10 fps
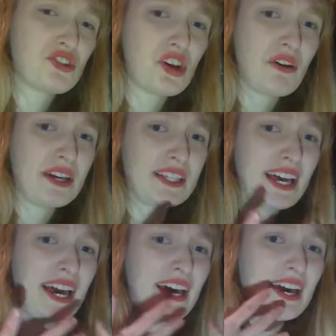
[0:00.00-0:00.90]
showing
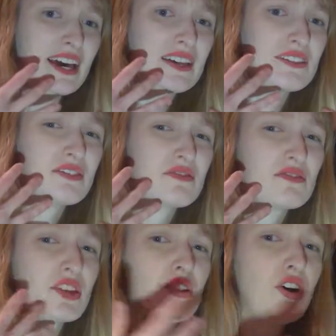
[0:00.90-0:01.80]
that
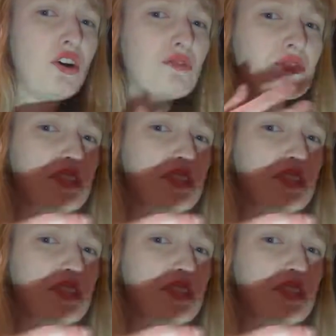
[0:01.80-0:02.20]
a lot of